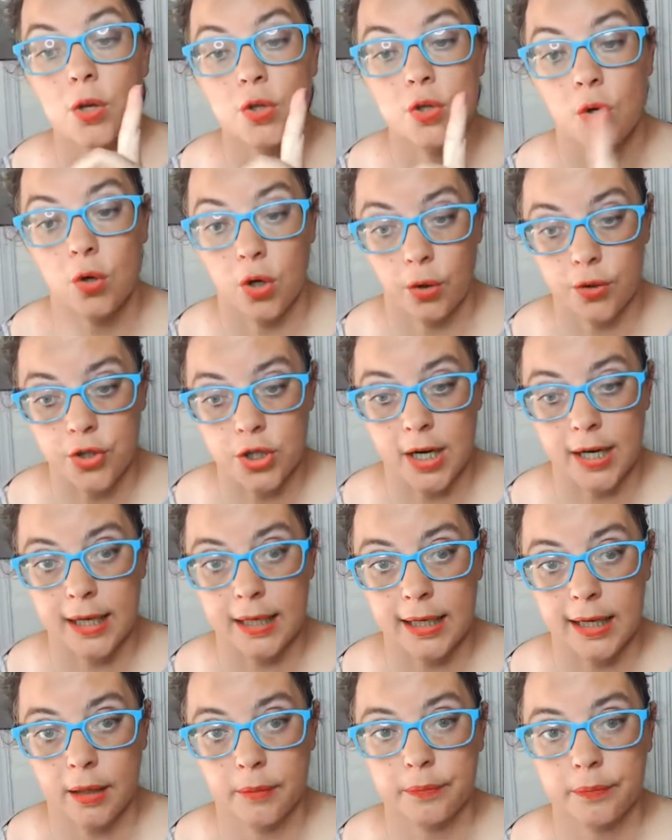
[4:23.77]
So go check
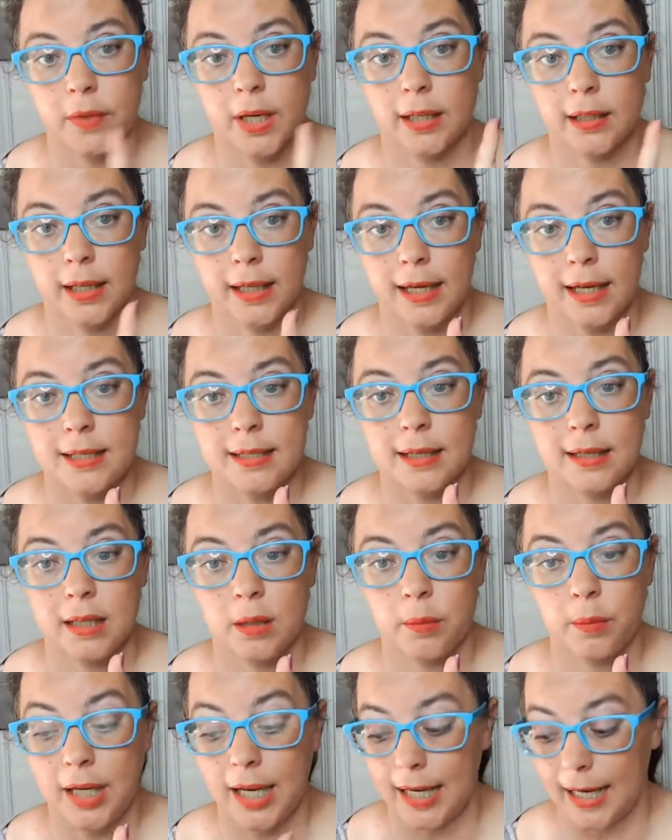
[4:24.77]
it out. And like I said in
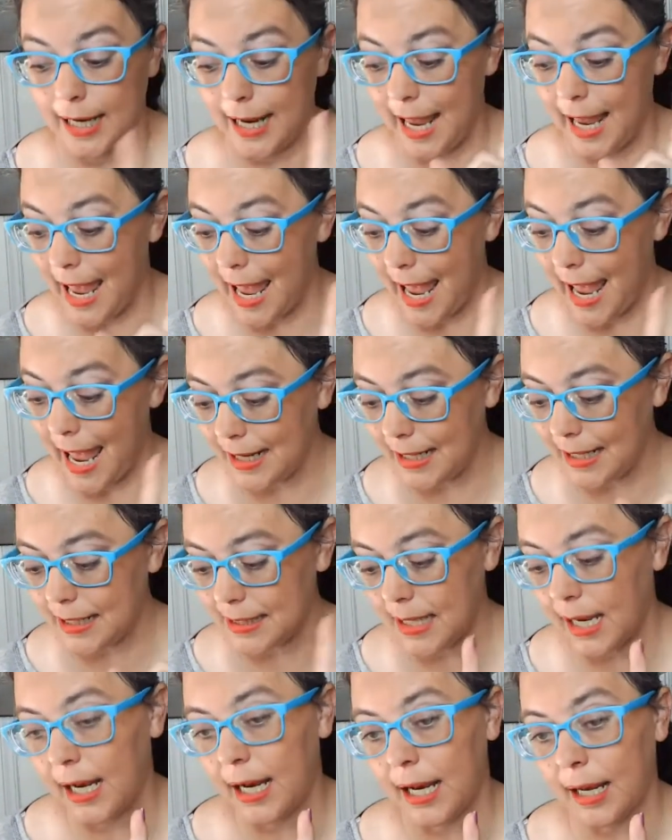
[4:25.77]
the beginning,
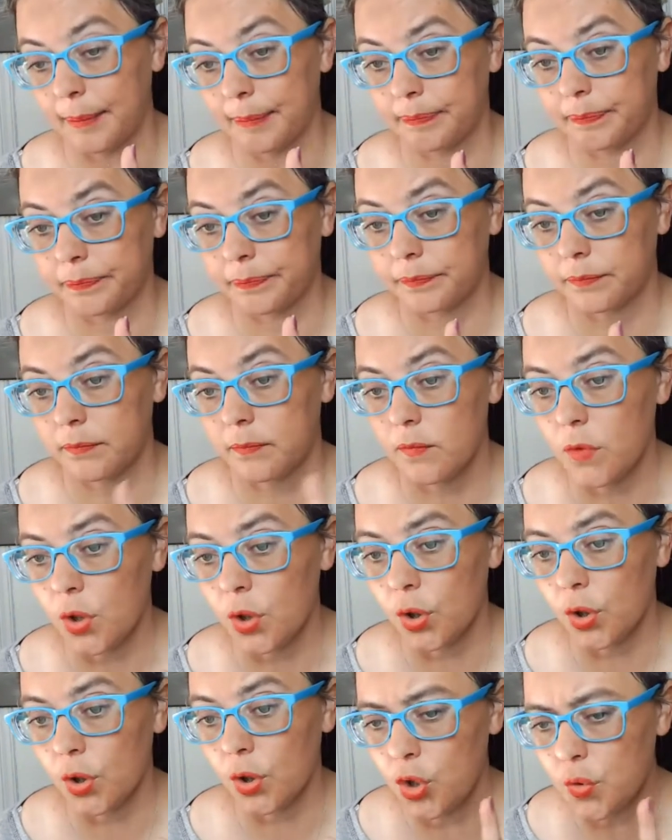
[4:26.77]
anytime
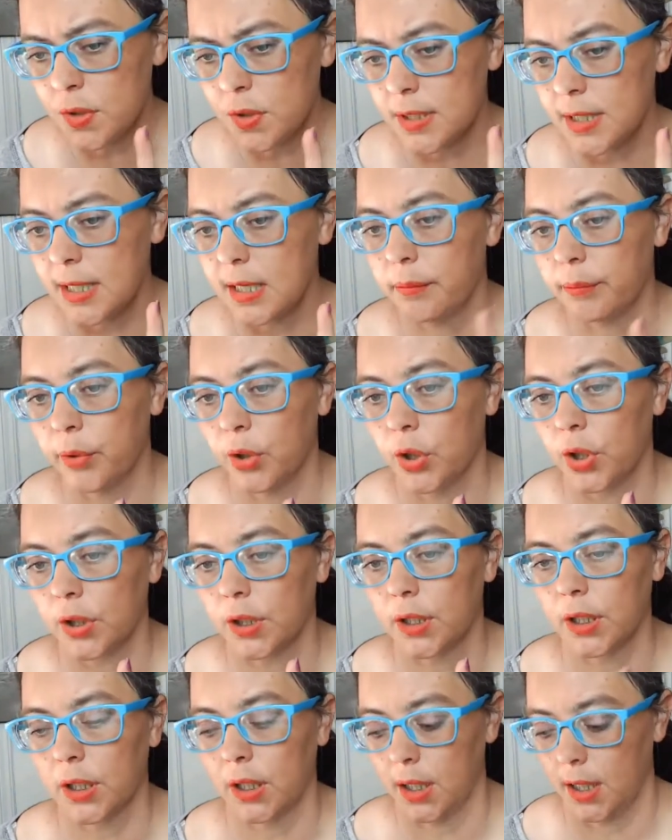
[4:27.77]
you see a
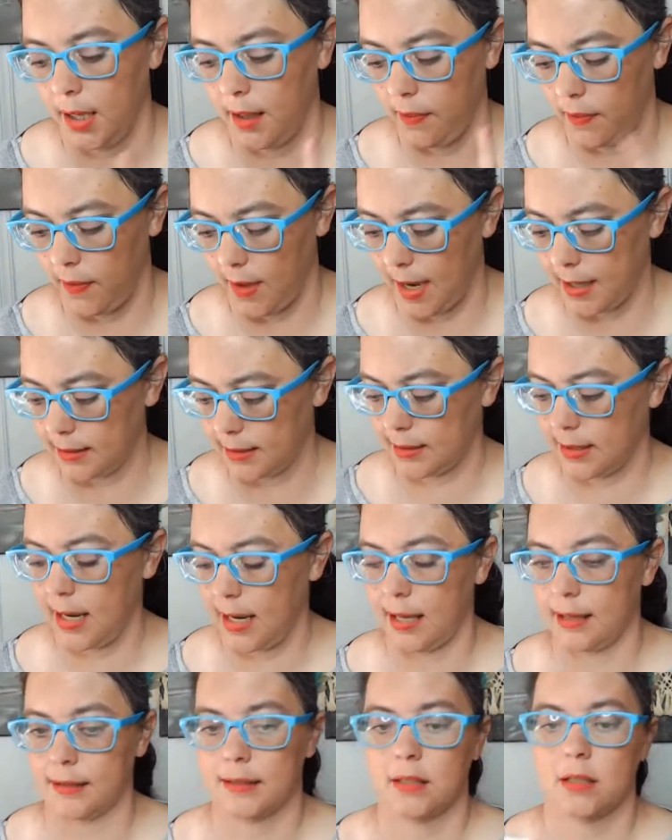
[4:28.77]
book that
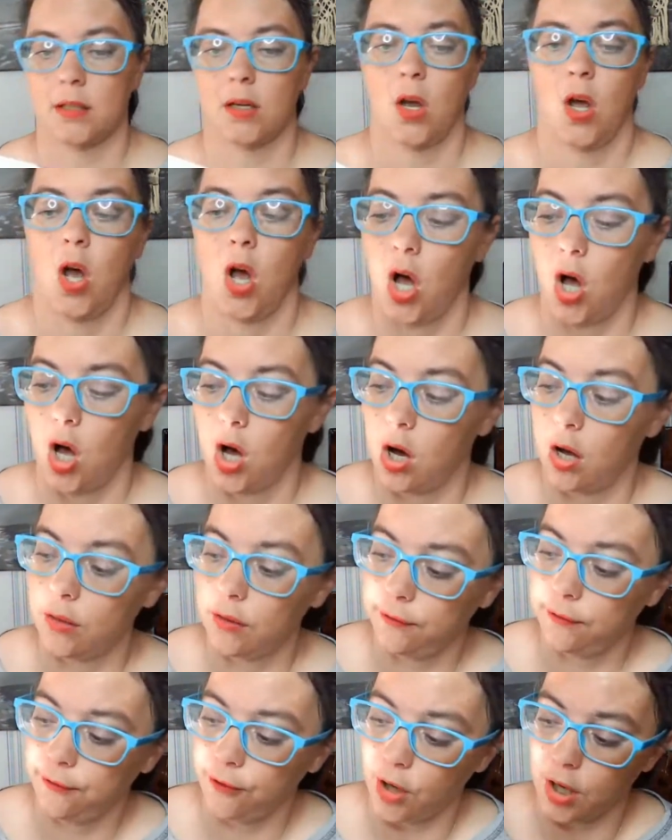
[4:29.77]
says on
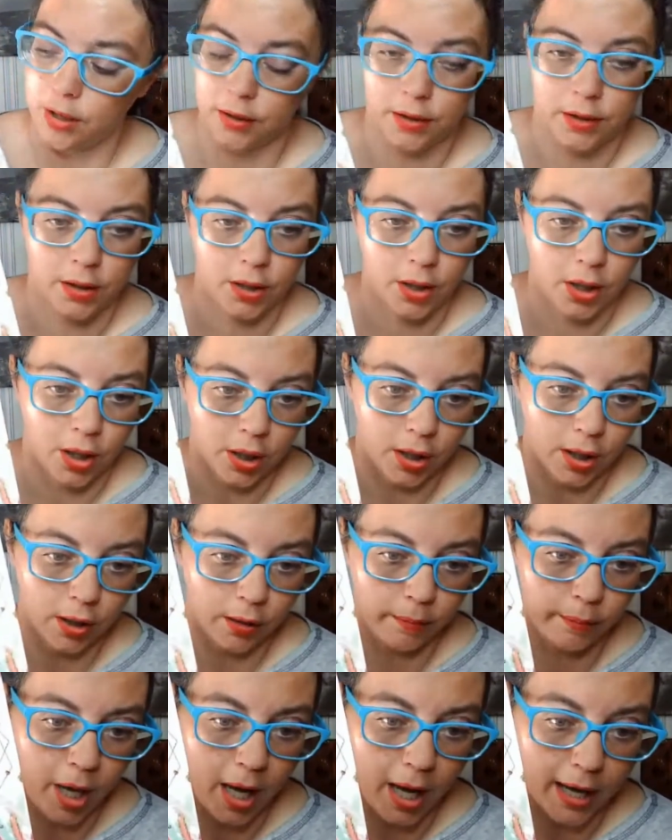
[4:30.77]
the front,
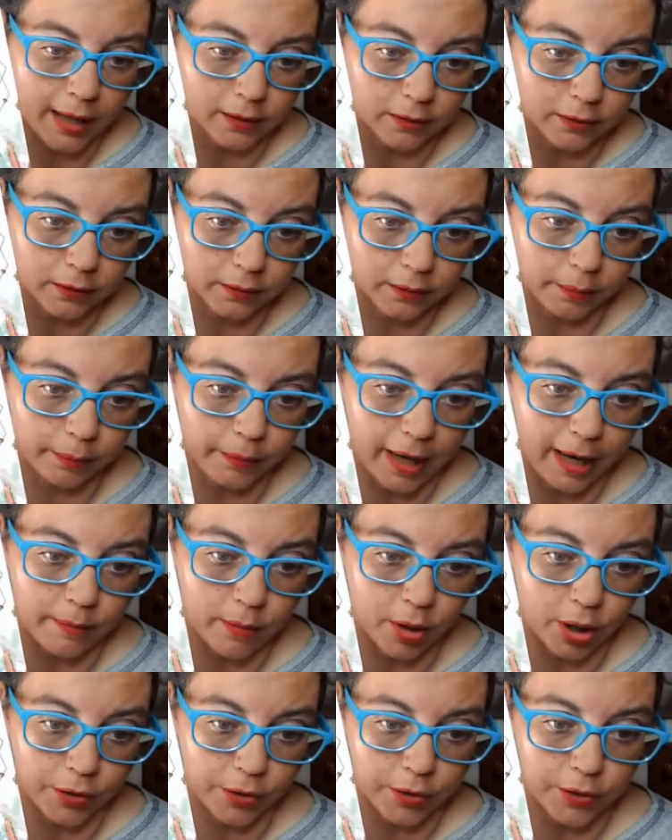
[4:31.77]
compiled by
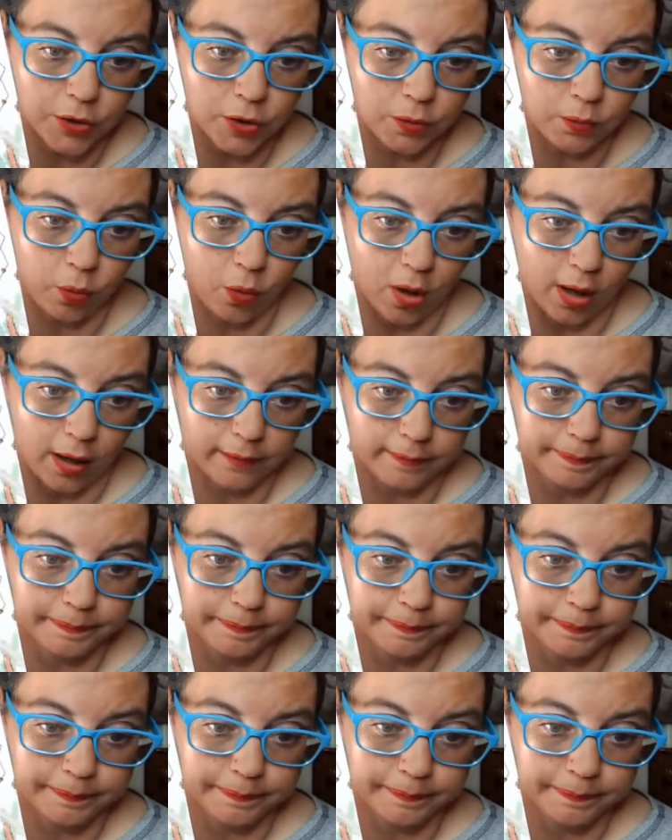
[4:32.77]
Myrtha Dubois,